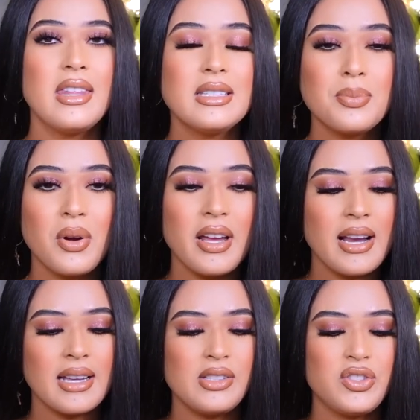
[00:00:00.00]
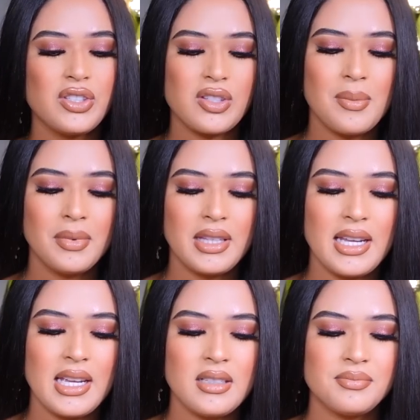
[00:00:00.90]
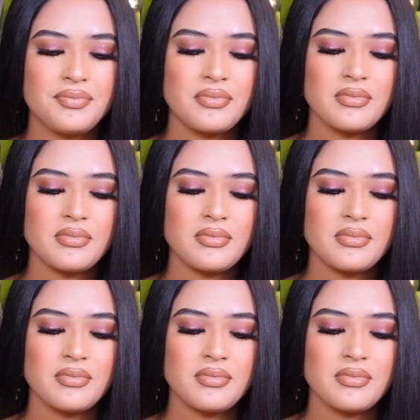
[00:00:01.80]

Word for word: This product is just something